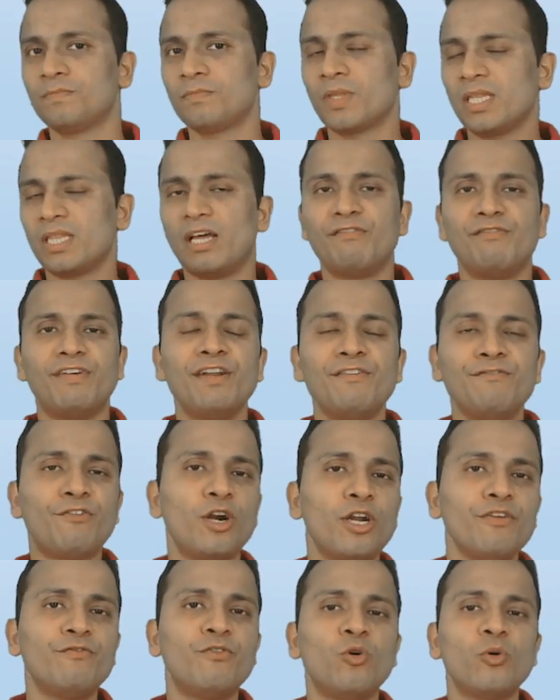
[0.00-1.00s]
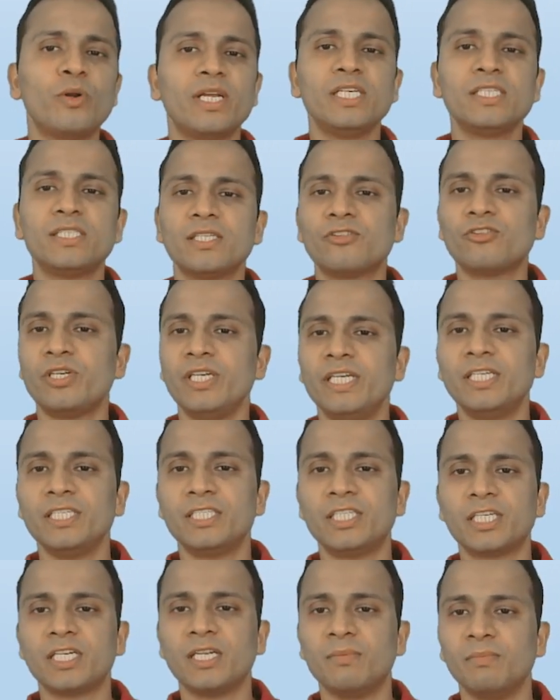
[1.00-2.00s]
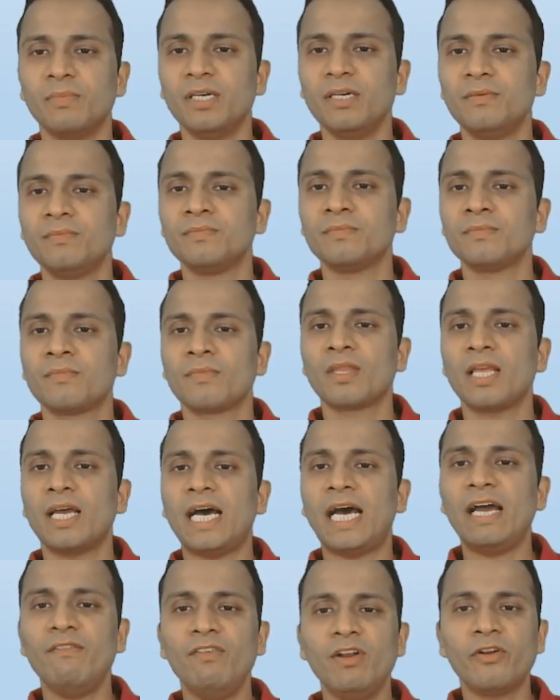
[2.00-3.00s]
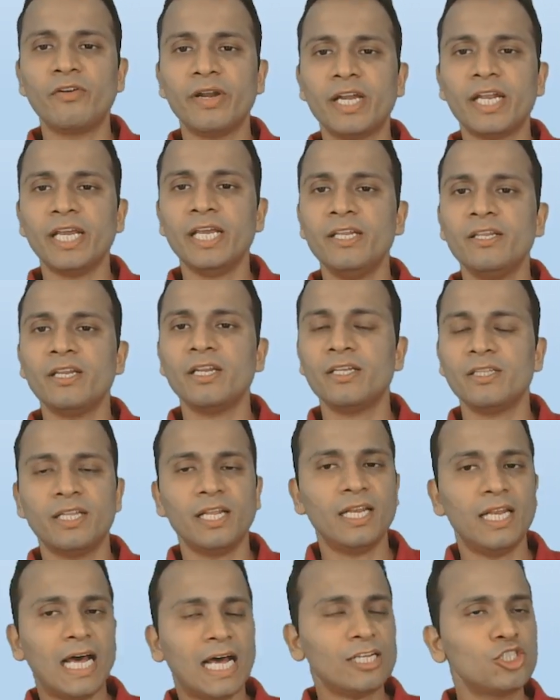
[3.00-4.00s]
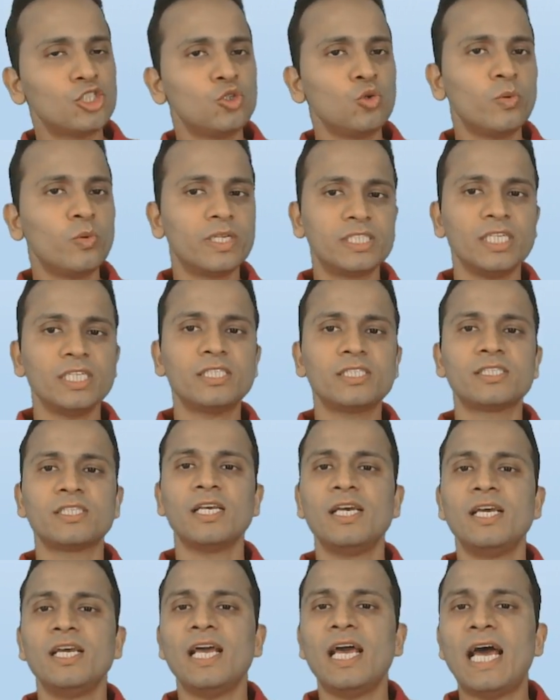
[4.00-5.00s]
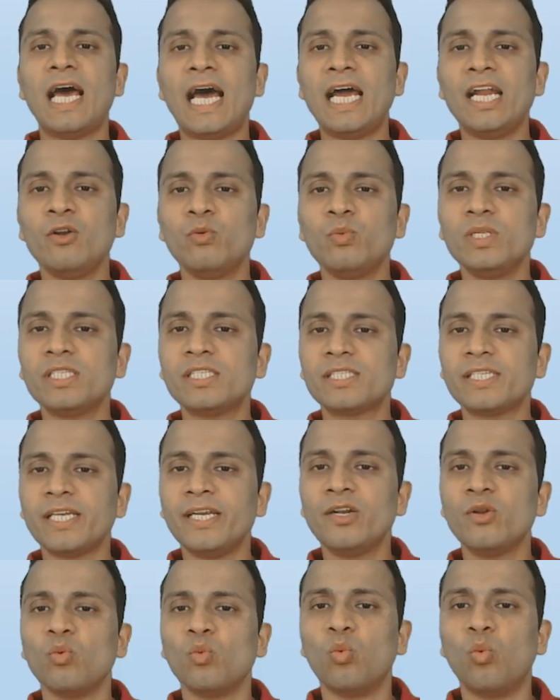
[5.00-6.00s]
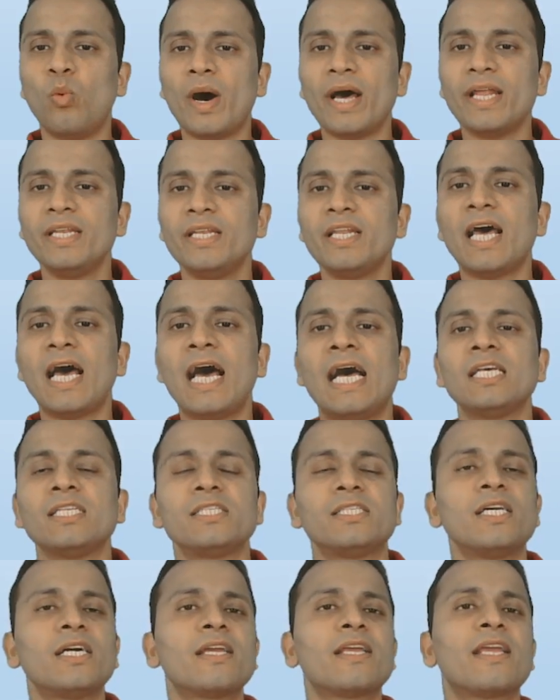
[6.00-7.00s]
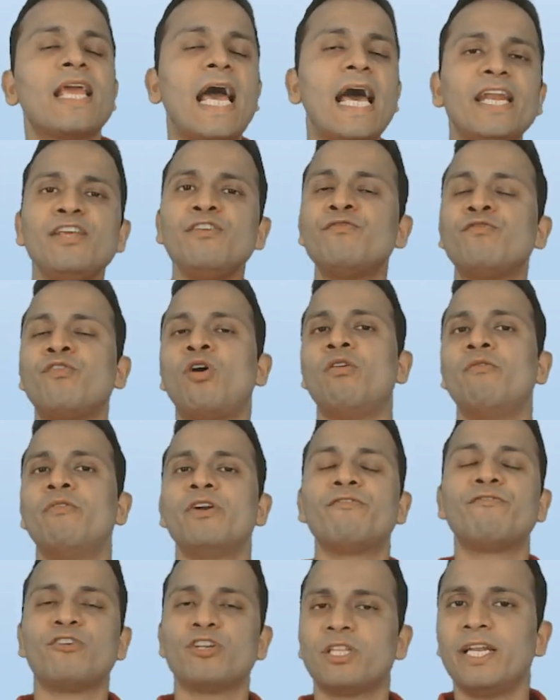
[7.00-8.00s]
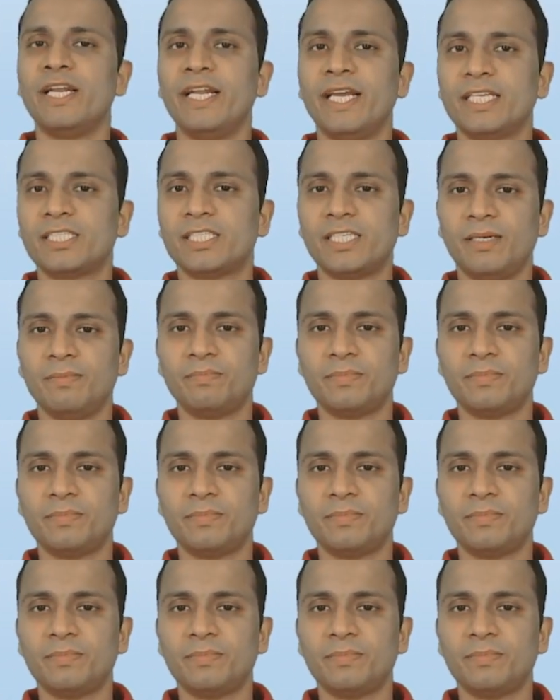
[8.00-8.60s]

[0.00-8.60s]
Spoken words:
Now 144 is a 3-digit number. I will retain the last 2 digits and will send 1 as the carry forward for the next step.